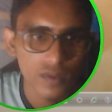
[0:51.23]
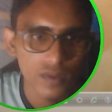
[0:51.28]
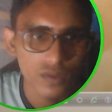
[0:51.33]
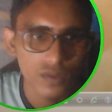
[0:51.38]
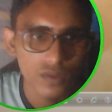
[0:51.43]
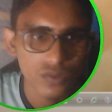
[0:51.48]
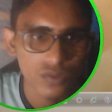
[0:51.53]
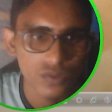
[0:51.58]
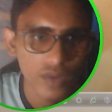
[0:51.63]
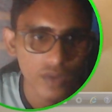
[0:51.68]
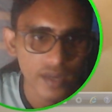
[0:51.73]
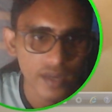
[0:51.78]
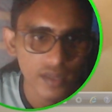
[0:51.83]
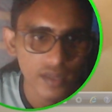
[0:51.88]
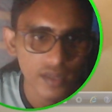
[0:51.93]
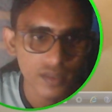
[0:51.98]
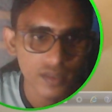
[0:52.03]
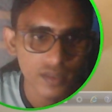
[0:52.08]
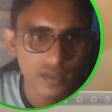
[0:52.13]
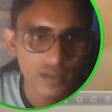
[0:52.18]
so
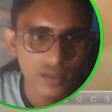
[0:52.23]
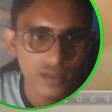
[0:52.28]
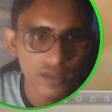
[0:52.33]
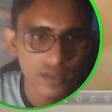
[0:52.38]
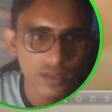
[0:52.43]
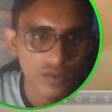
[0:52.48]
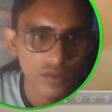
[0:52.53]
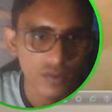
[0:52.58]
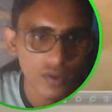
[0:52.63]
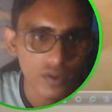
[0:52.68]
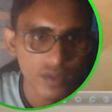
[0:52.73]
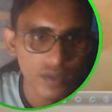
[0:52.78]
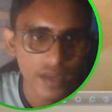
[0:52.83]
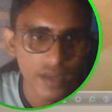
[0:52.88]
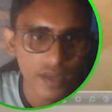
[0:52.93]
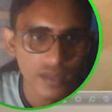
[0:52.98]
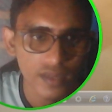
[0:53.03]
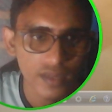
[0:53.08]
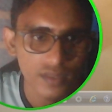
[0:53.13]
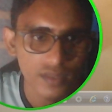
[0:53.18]
again you can
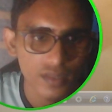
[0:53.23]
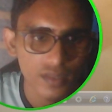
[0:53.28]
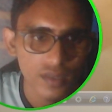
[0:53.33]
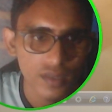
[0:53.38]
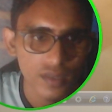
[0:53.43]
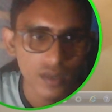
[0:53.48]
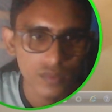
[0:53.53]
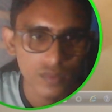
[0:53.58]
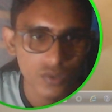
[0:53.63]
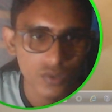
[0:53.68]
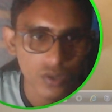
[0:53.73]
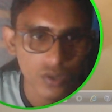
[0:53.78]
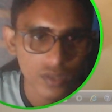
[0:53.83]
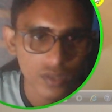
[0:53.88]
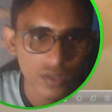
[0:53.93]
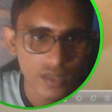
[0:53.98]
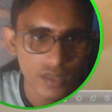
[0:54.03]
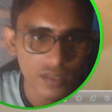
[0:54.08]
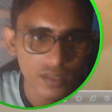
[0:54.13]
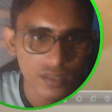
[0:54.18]
add
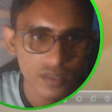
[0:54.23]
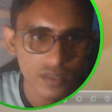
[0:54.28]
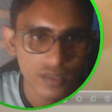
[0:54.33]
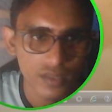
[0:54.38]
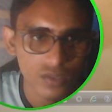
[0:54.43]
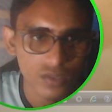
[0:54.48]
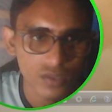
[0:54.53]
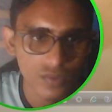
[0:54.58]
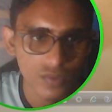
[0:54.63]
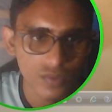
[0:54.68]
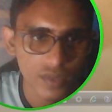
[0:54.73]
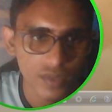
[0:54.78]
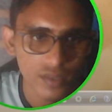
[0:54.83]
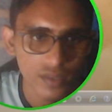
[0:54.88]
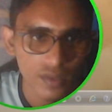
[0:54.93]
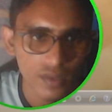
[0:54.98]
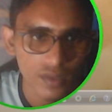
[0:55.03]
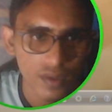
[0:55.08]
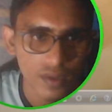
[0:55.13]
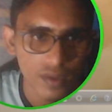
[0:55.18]
shortcut in desktop site
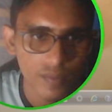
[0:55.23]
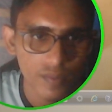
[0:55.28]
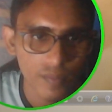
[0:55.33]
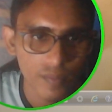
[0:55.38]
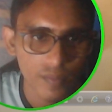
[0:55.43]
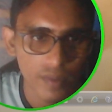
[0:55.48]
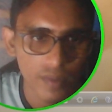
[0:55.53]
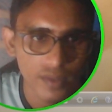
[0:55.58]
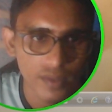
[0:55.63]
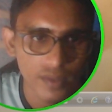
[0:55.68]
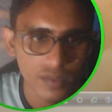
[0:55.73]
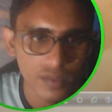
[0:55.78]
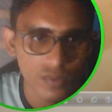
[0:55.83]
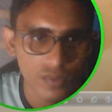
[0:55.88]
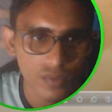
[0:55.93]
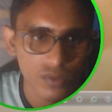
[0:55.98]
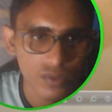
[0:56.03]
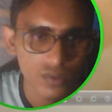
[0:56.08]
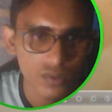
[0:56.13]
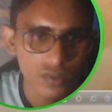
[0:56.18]
by this
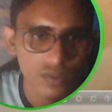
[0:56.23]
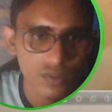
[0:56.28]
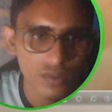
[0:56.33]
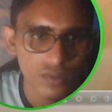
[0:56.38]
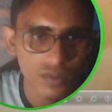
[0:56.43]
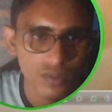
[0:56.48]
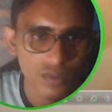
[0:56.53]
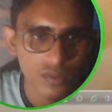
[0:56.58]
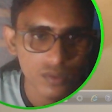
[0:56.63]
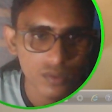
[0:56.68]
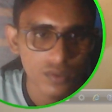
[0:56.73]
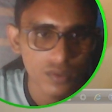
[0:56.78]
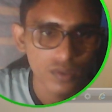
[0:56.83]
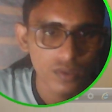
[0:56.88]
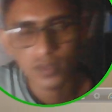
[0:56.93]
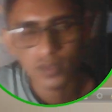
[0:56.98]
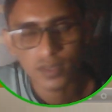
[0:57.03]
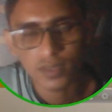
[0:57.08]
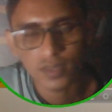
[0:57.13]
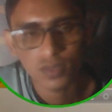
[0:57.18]
method.
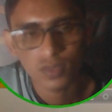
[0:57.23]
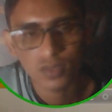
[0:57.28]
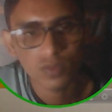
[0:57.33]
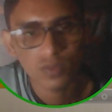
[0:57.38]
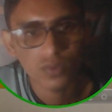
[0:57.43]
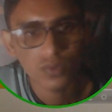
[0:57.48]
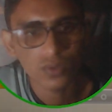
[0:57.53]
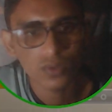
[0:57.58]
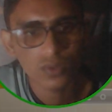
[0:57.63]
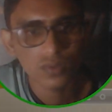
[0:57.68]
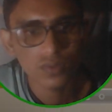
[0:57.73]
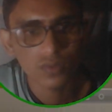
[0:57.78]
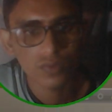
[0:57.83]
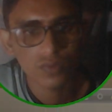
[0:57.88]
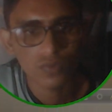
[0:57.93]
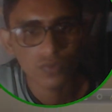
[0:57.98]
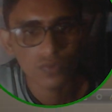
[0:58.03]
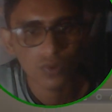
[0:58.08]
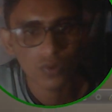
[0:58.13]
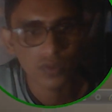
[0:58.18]
Thank you everyone
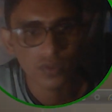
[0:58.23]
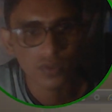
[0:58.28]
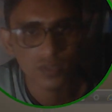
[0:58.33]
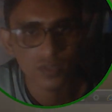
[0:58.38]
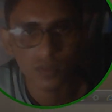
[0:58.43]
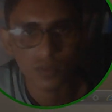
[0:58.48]
for watching my